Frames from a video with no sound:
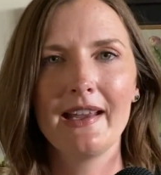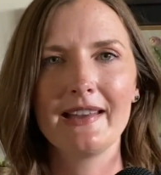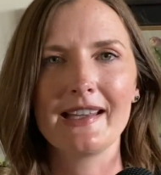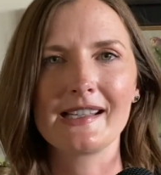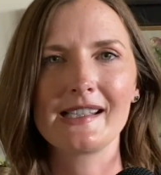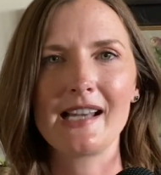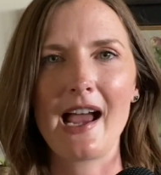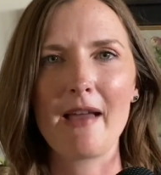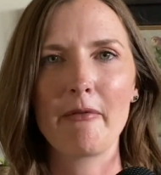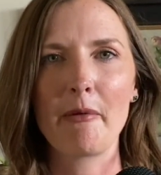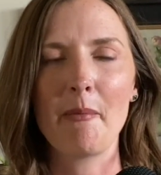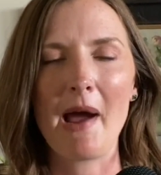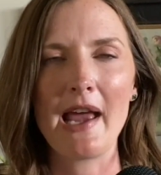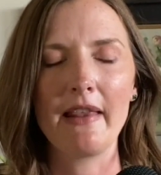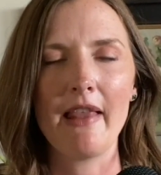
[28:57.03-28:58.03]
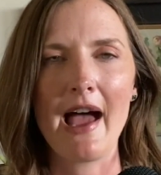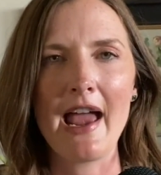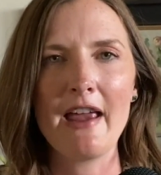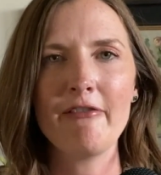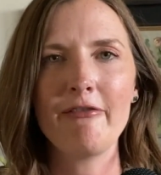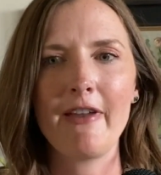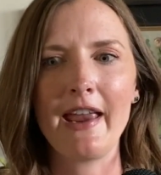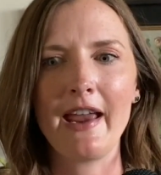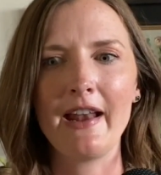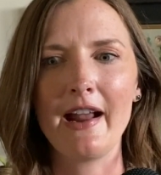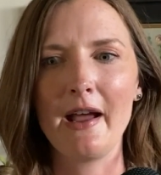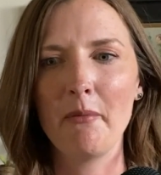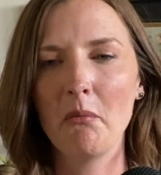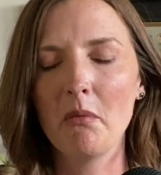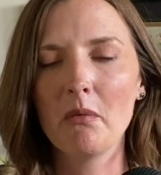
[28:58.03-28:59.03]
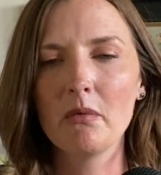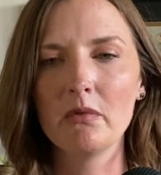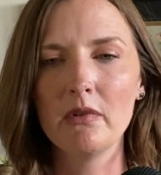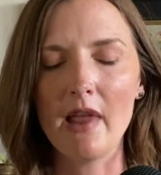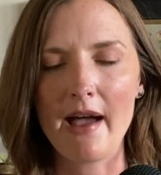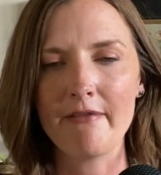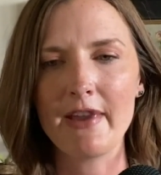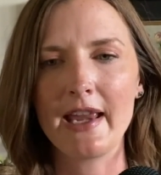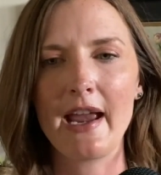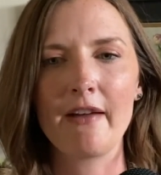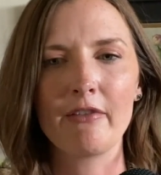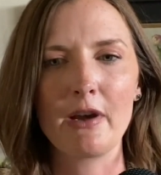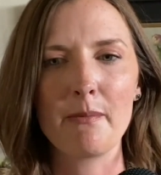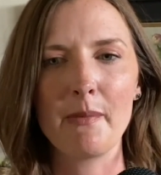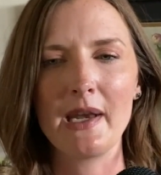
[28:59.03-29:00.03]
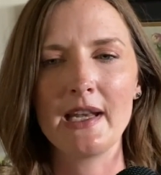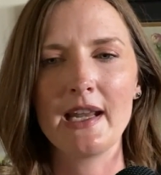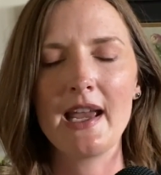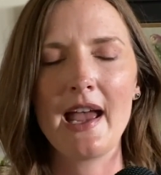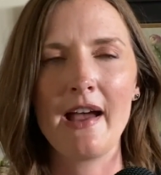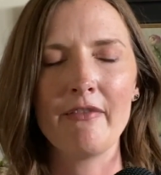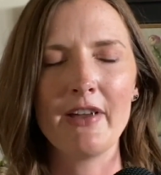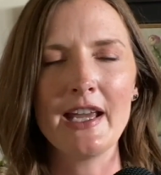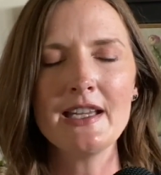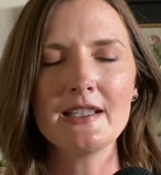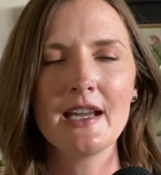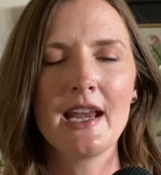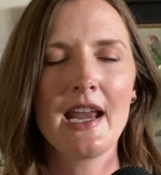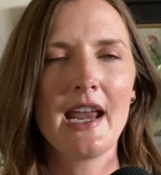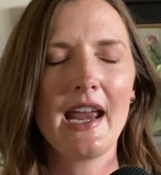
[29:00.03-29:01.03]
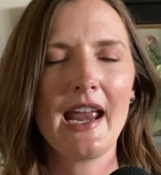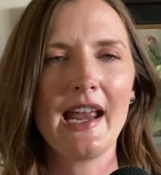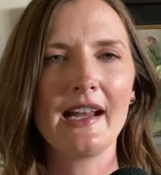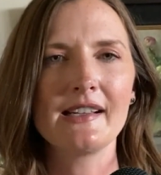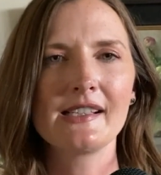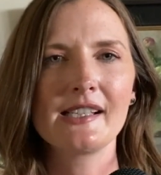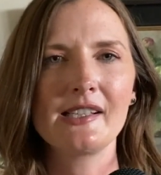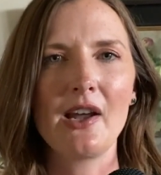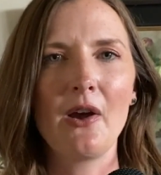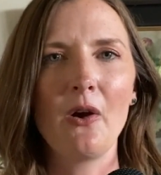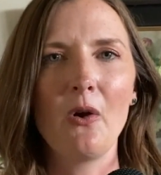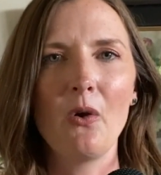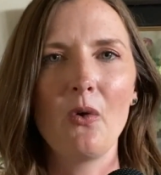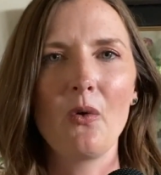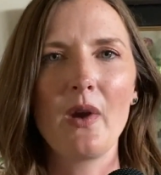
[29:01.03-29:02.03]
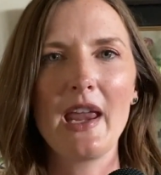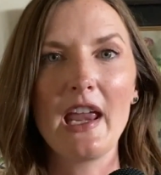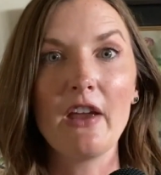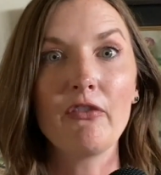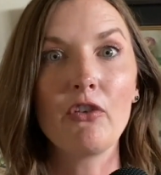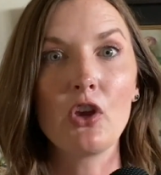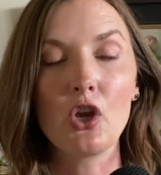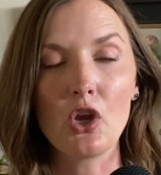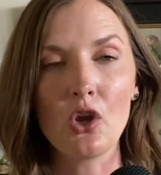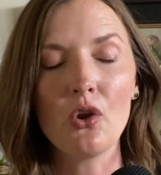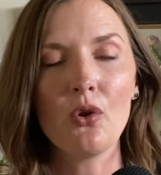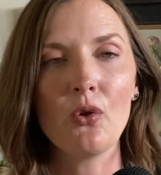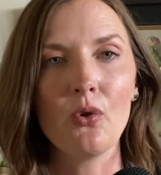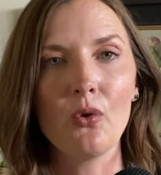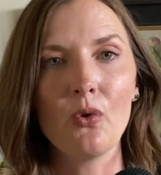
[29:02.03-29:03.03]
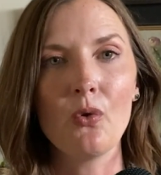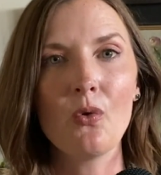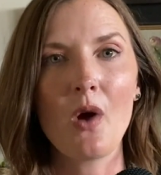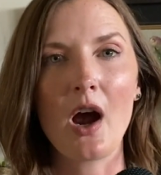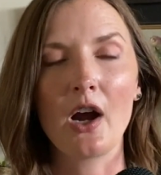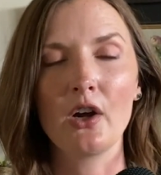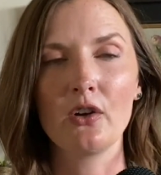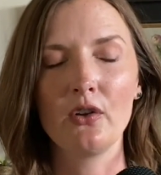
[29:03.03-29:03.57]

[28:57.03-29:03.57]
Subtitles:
this time in my life, and I'm loving every minute of it. And so if you are